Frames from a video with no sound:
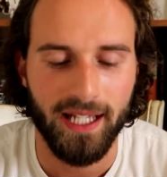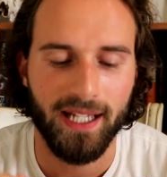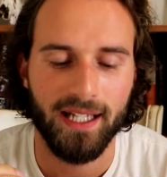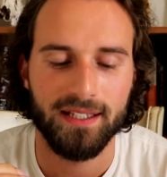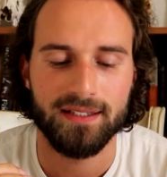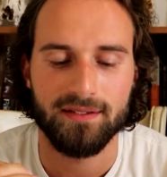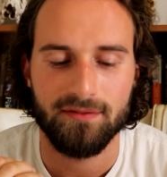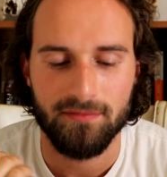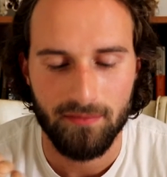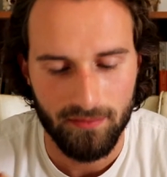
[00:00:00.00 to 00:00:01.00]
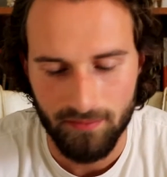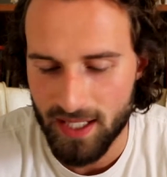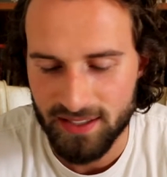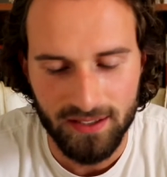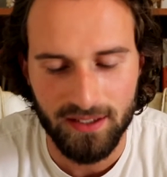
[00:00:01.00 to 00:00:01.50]
And
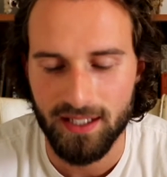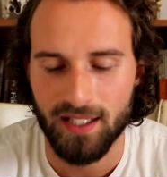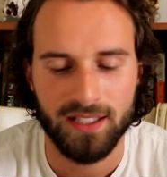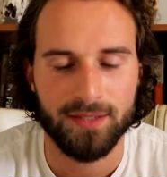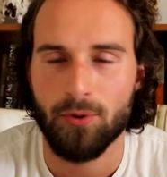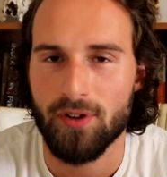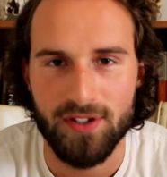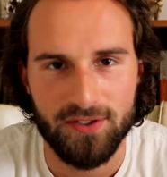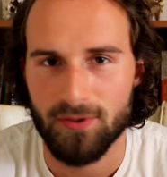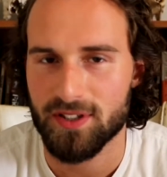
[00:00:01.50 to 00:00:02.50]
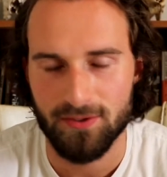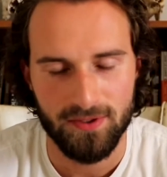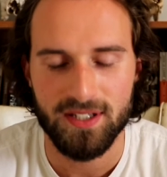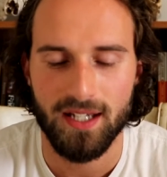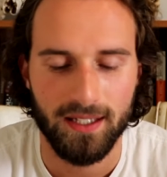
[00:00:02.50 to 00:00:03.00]
basically, at this point in the story, it's
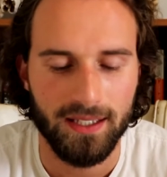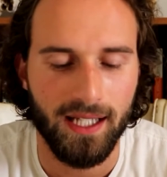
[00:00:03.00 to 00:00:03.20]
towards the end,